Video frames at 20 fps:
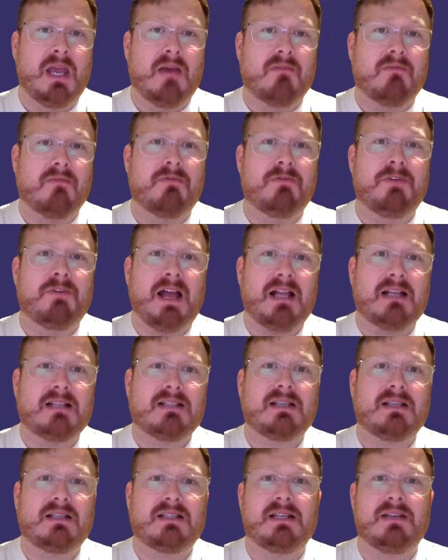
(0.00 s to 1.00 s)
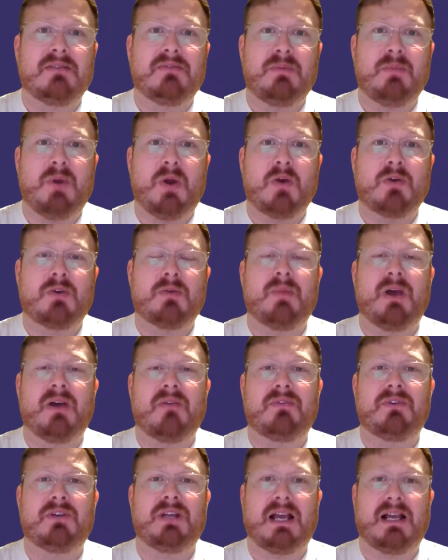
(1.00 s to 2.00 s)
That delivery mode
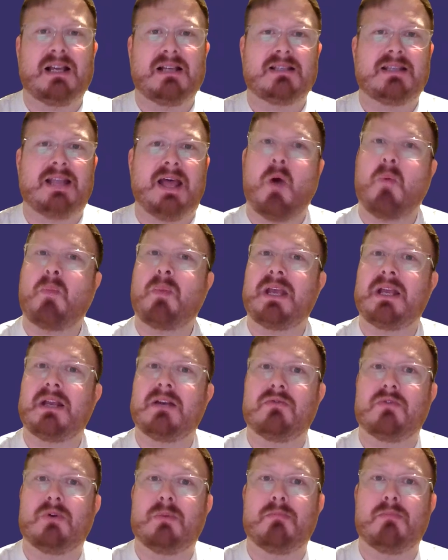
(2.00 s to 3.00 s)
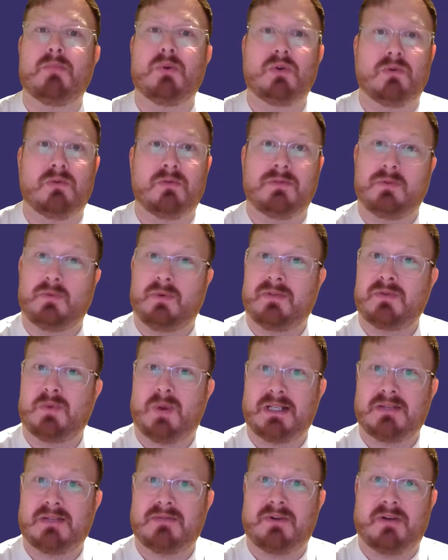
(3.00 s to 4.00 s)
method has now been removed with
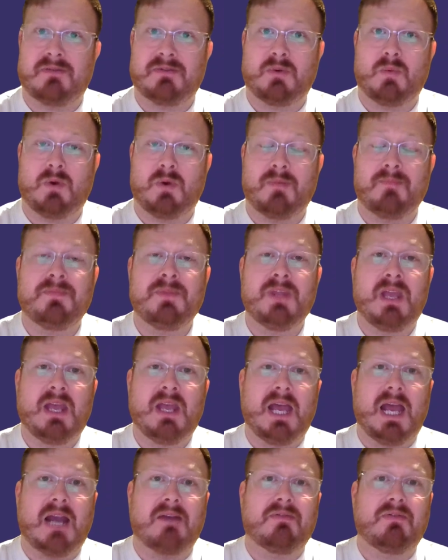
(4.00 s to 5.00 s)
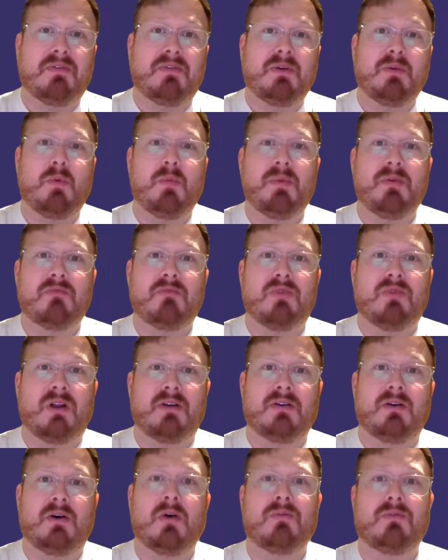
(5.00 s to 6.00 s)
25.1. Everything will be
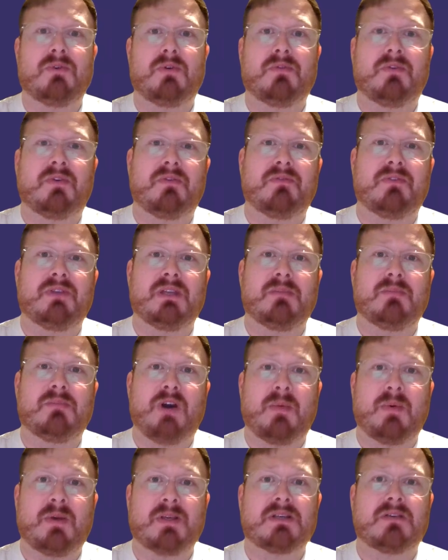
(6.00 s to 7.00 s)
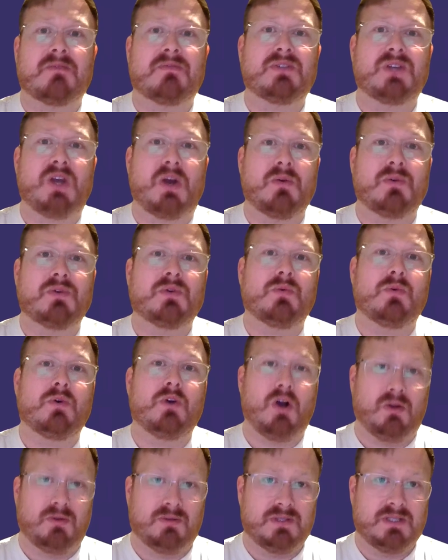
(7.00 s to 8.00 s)
run off of the premise of total
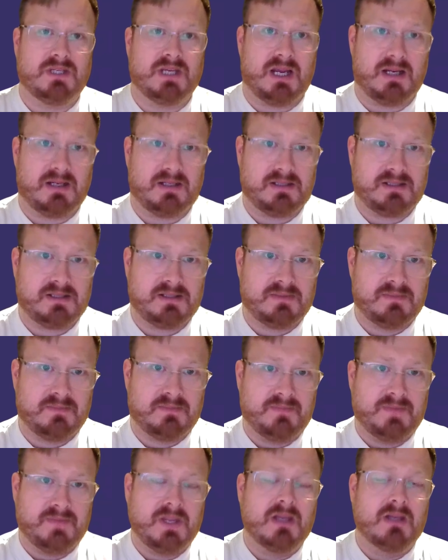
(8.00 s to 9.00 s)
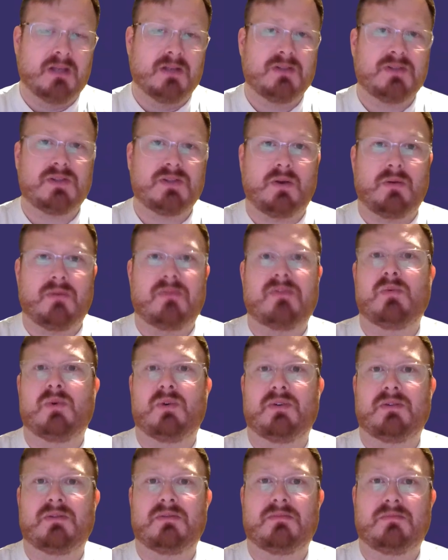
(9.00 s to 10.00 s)
contacts. So if you
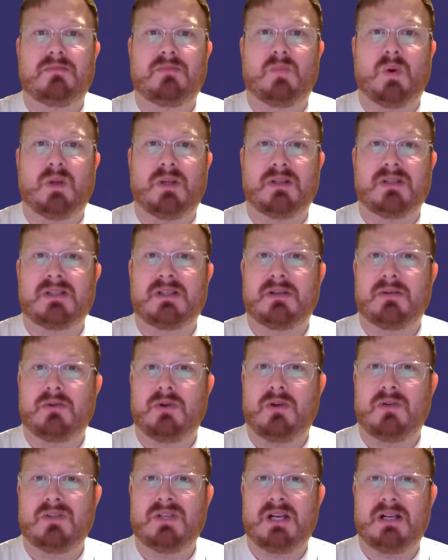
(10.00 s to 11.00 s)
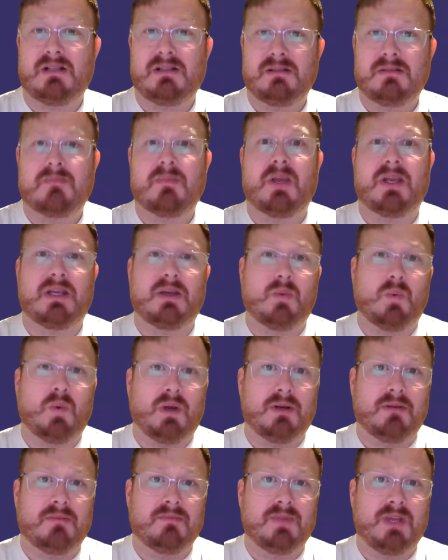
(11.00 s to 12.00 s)
want one single contact, make it
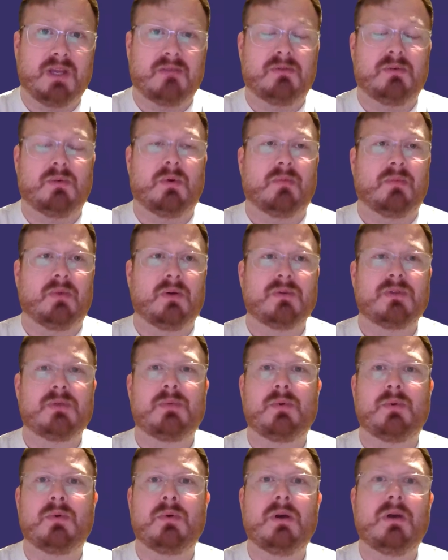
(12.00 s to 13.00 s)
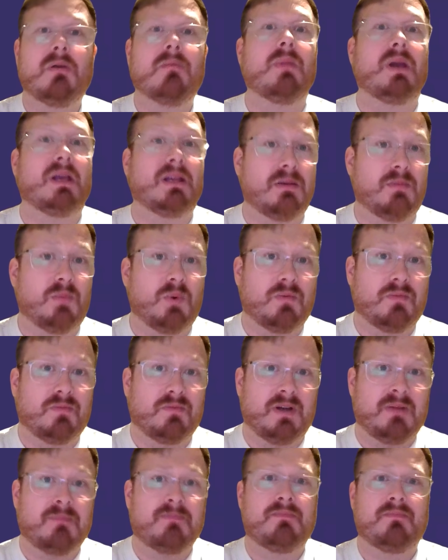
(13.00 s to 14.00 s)
one. If you want multiple, make it more than that.